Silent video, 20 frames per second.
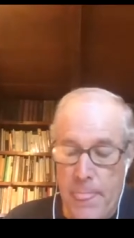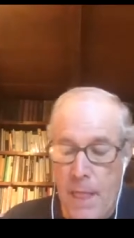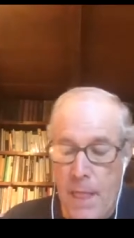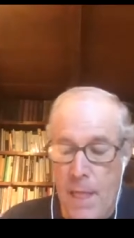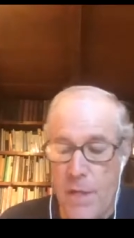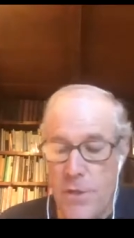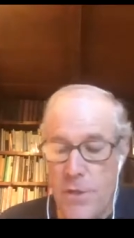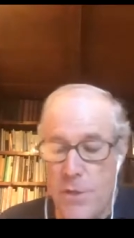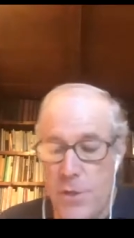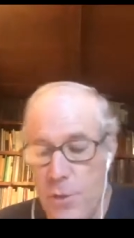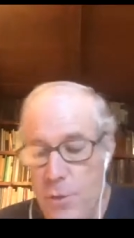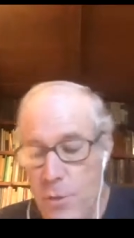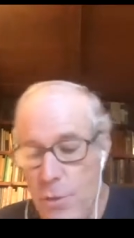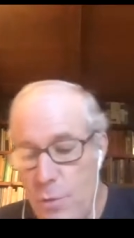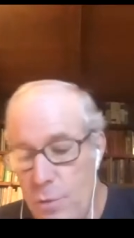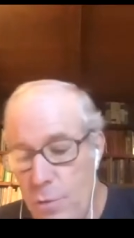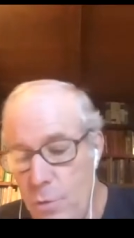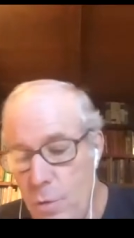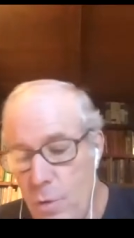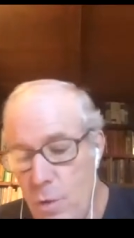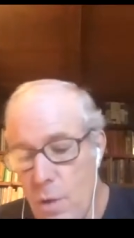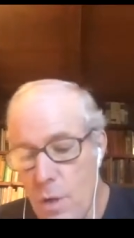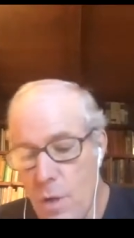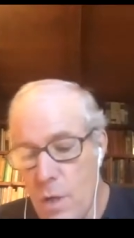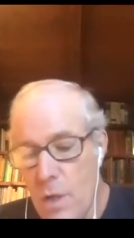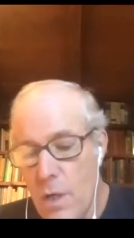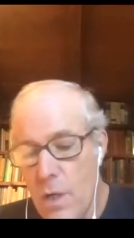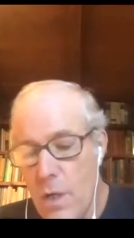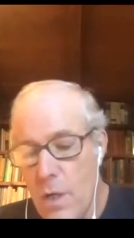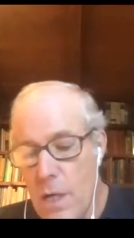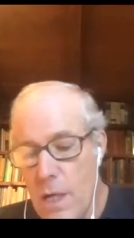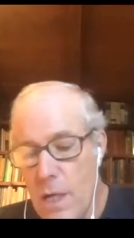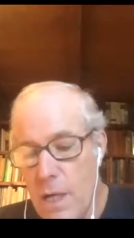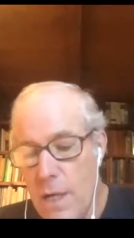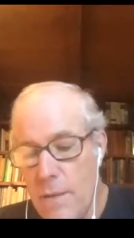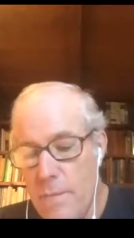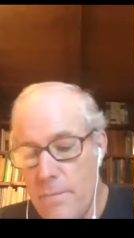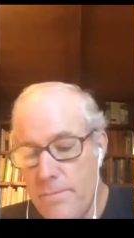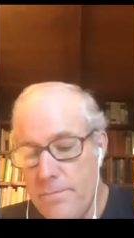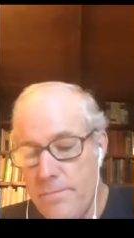to,
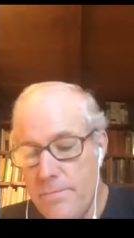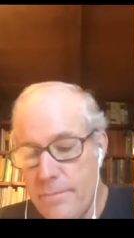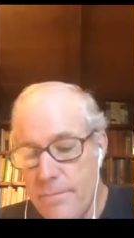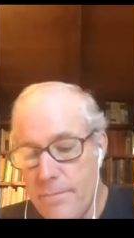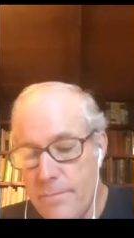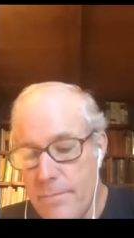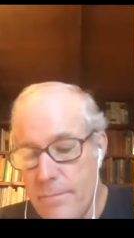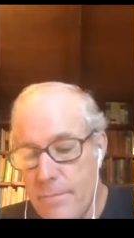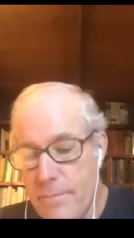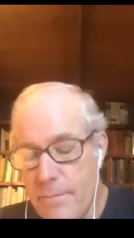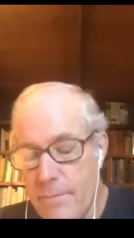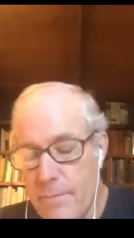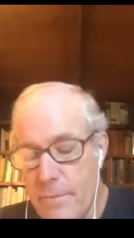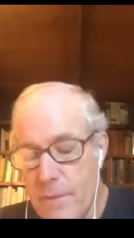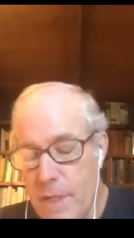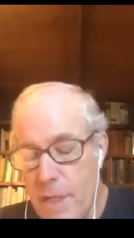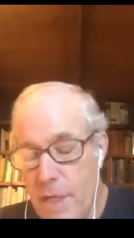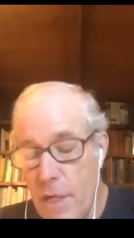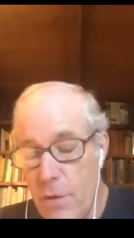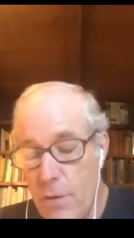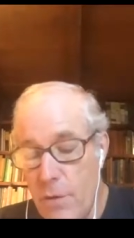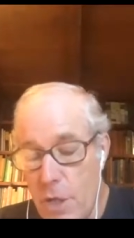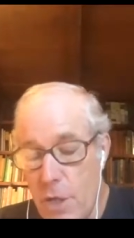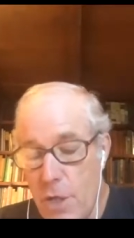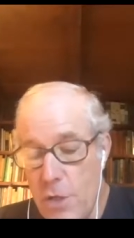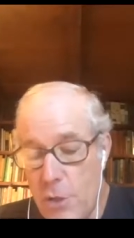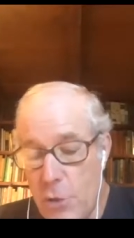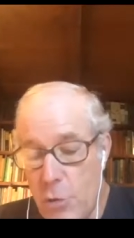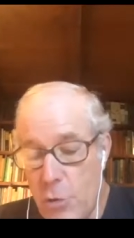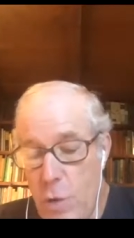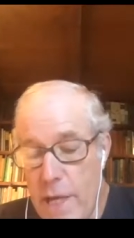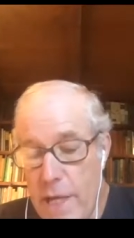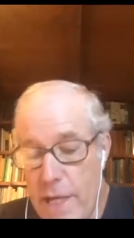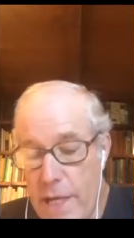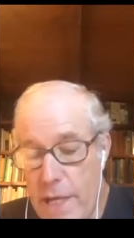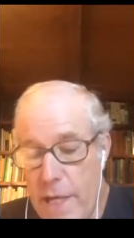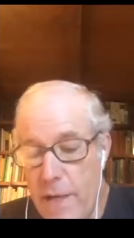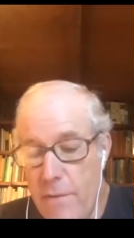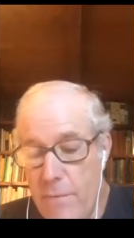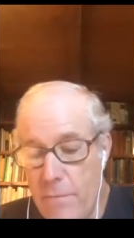um, you know,
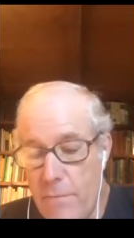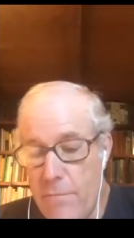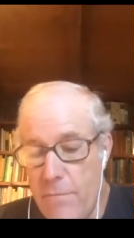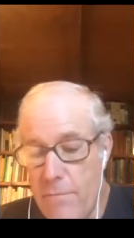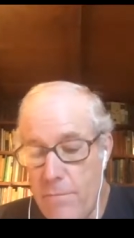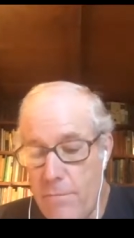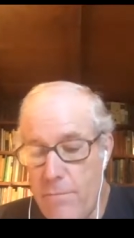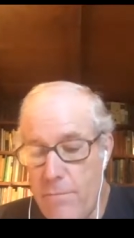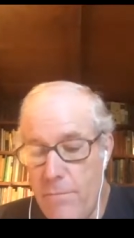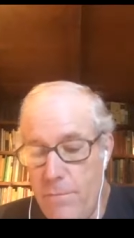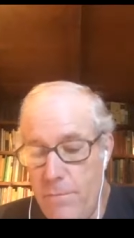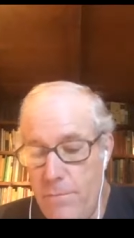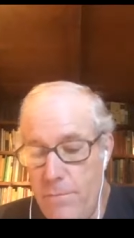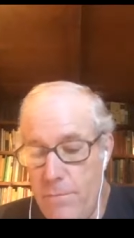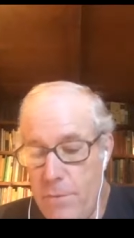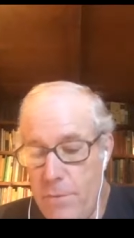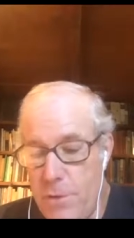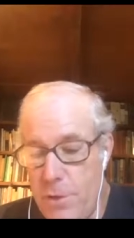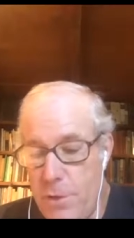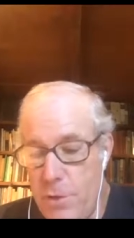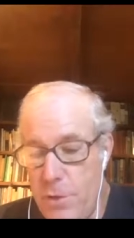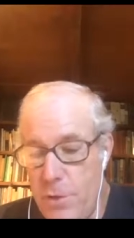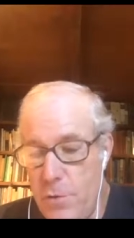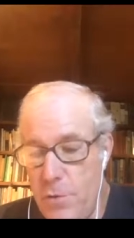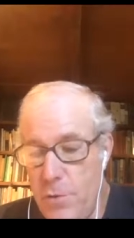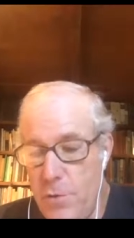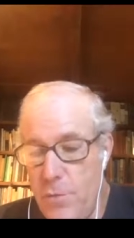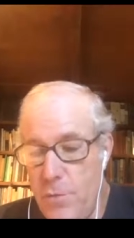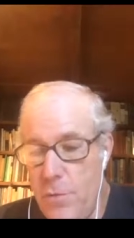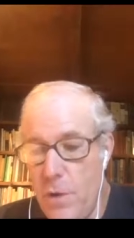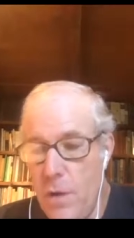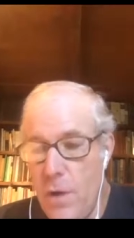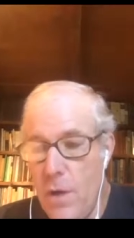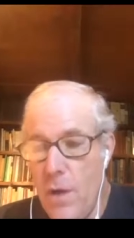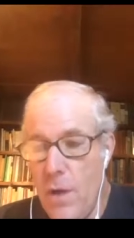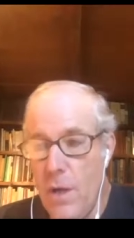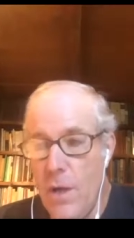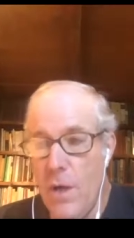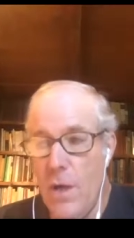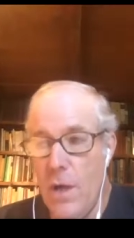tweaking to
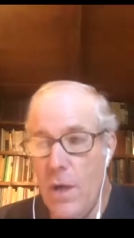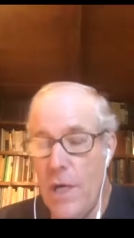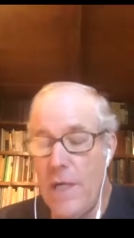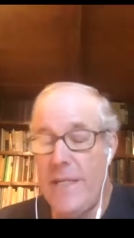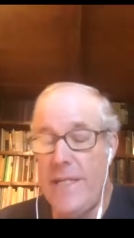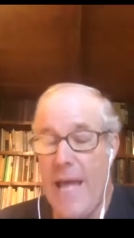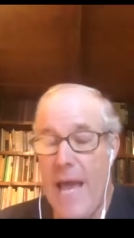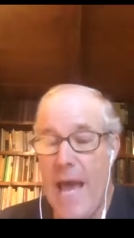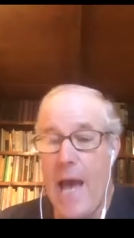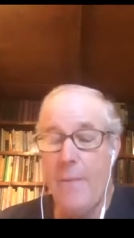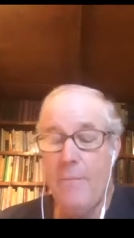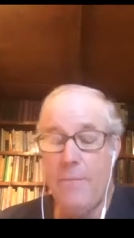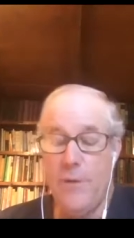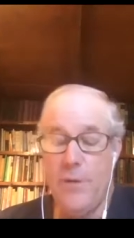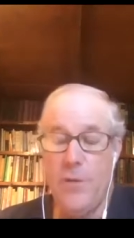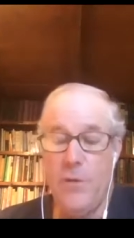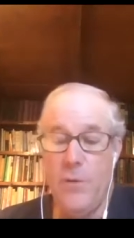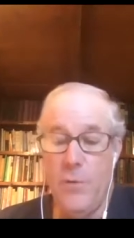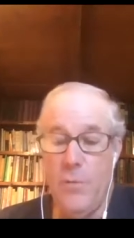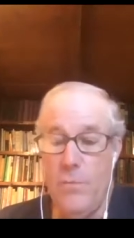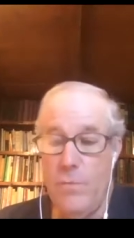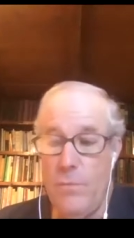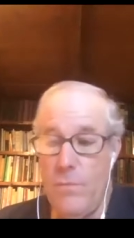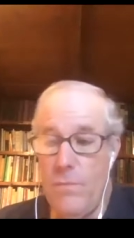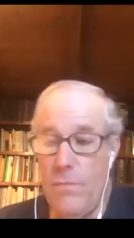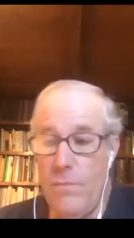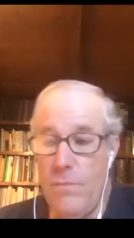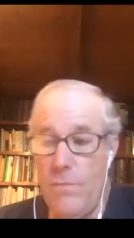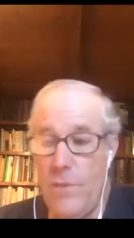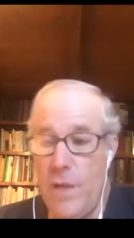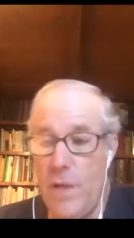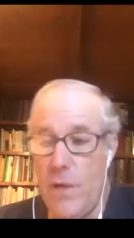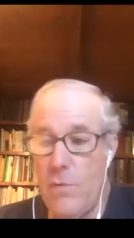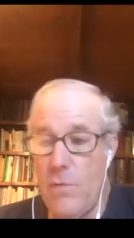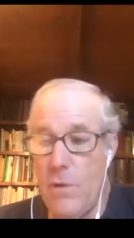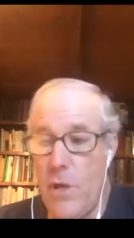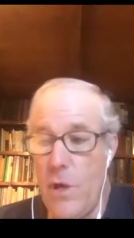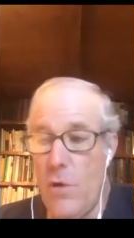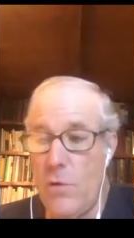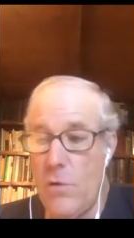adapt to, you know,
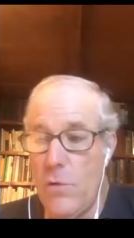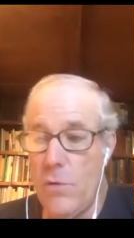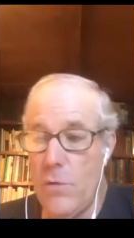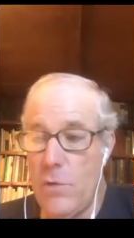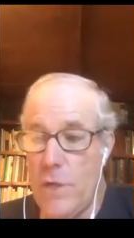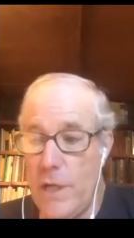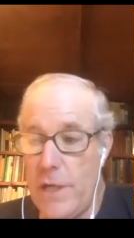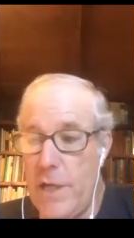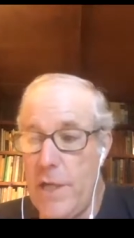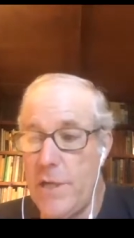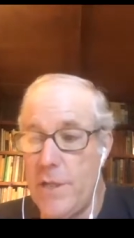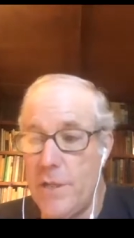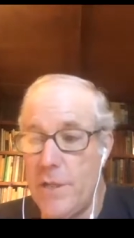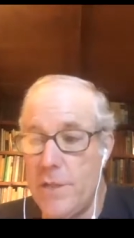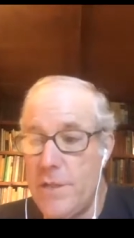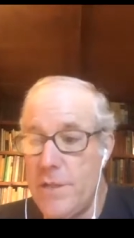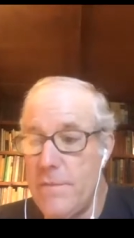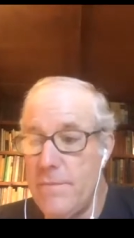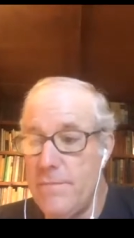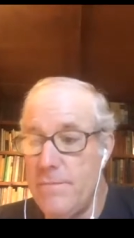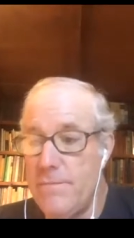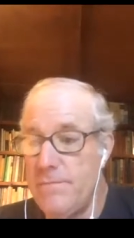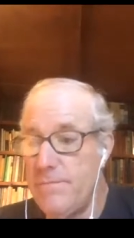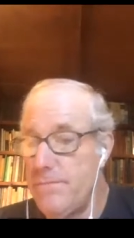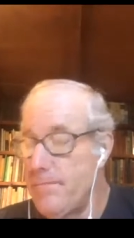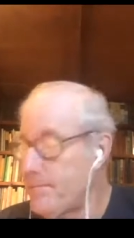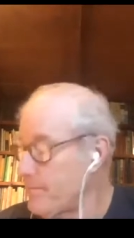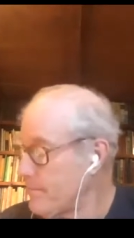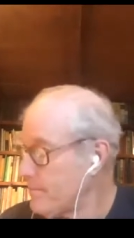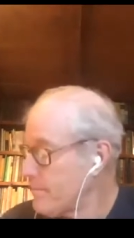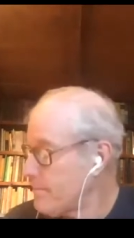local conditions. Right.